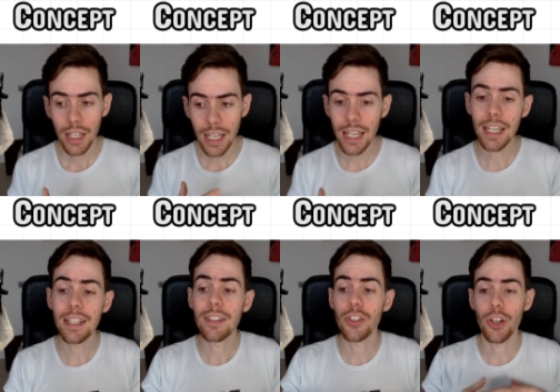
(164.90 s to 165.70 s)

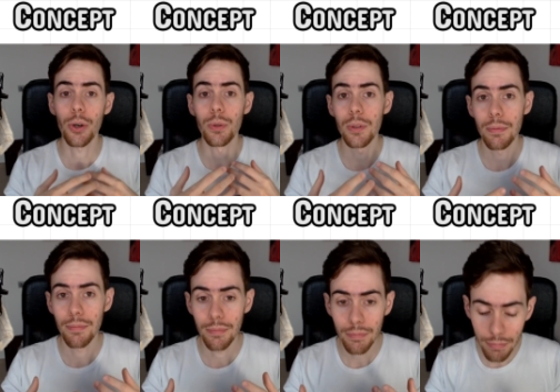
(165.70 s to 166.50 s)
he showed
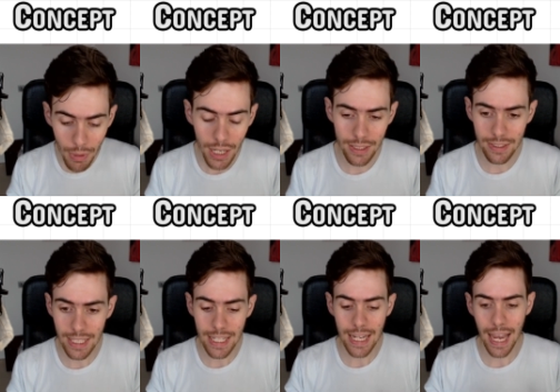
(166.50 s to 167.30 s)

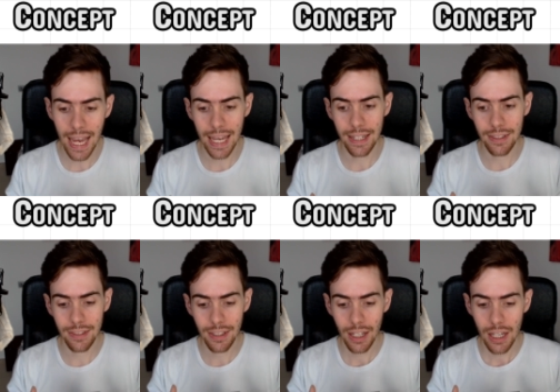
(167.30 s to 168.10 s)
mercy,
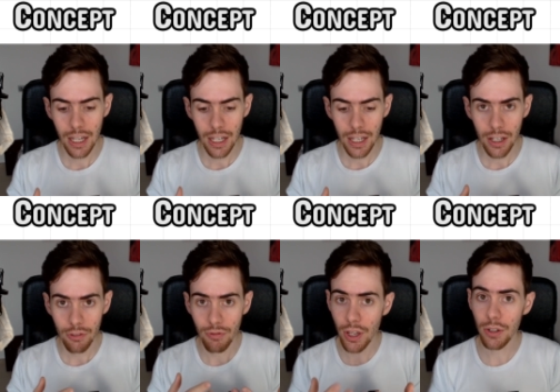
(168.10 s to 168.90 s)
and
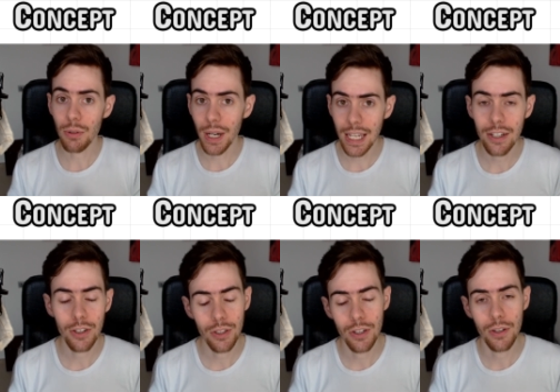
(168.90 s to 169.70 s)
the only way he
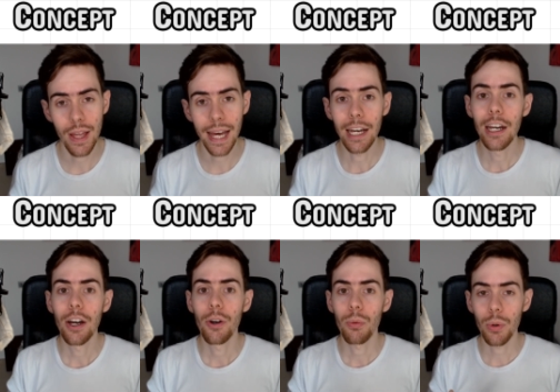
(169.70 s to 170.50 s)
knew to do that
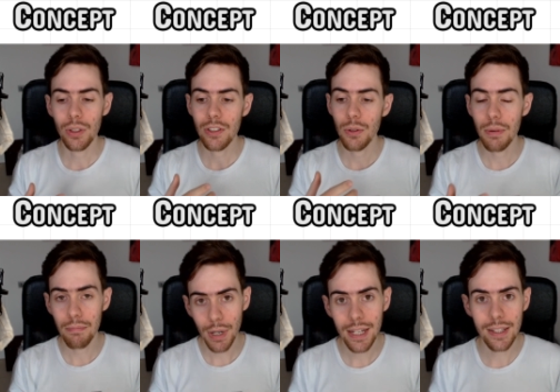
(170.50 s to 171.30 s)
was to
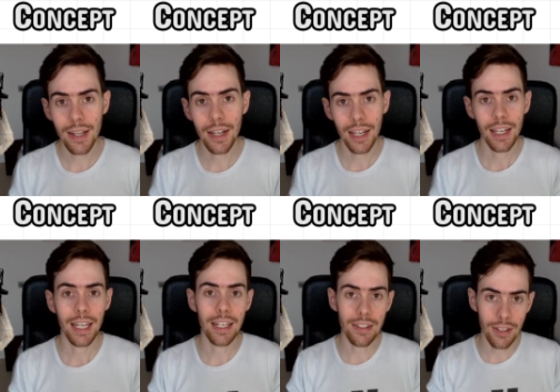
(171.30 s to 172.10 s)
embrace her
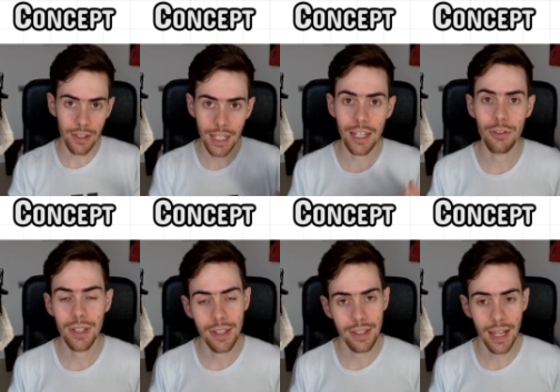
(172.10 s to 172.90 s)
into
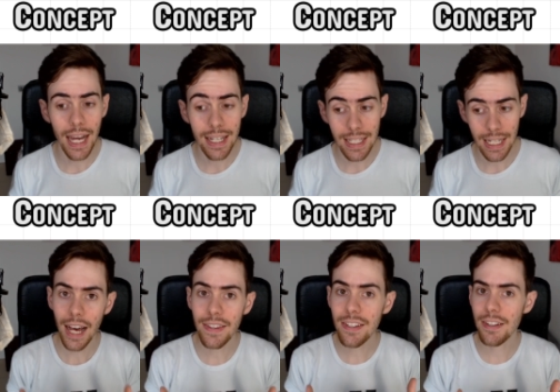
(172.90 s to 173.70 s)
kindred society.
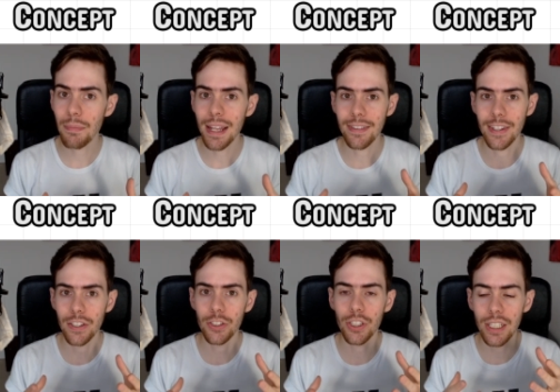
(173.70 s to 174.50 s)
And this has meant
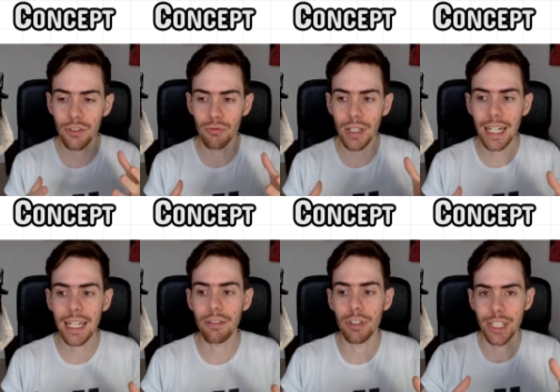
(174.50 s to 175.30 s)
that she's
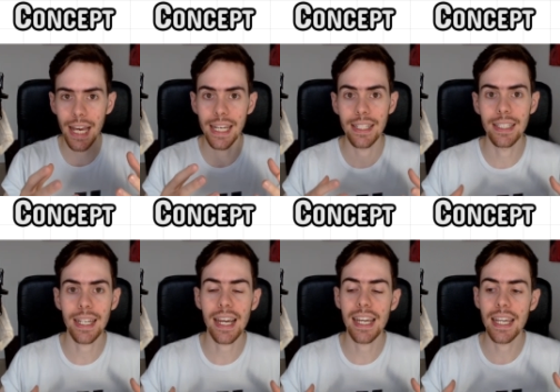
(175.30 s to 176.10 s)
really retained
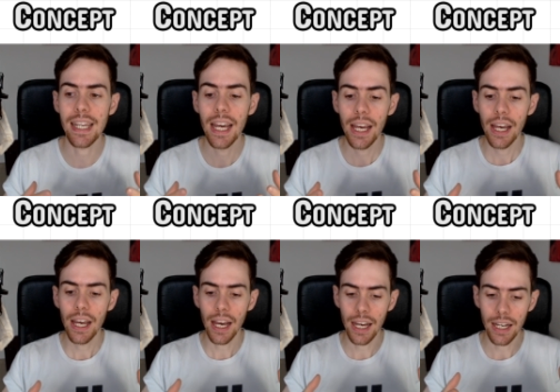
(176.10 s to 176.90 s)
a
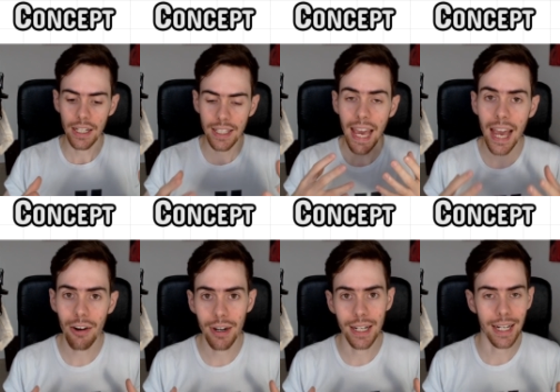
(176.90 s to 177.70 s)
uh,
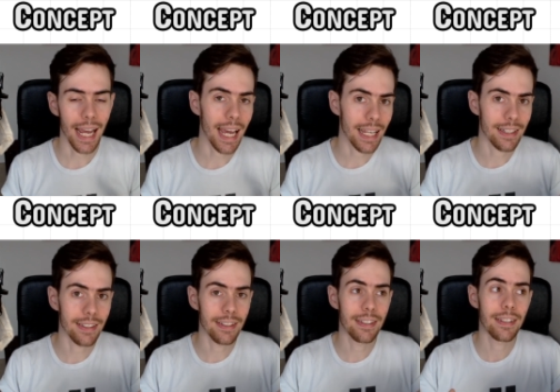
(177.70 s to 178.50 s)
caring
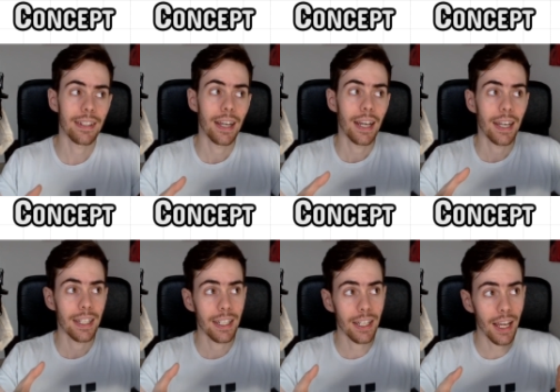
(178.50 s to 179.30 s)
and
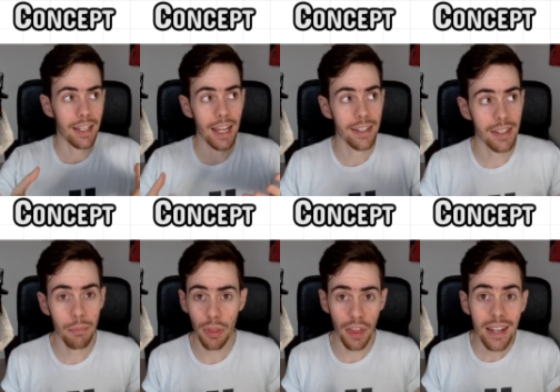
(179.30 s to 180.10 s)
uh,
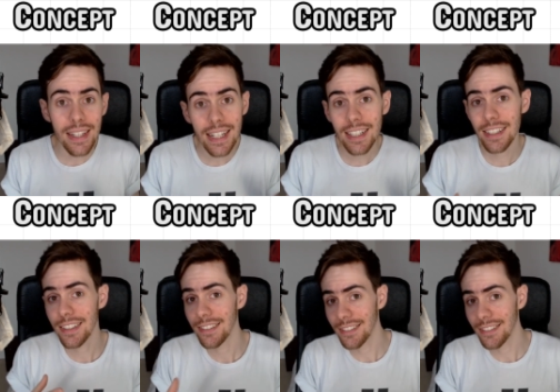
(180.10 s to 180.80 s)
sympathetic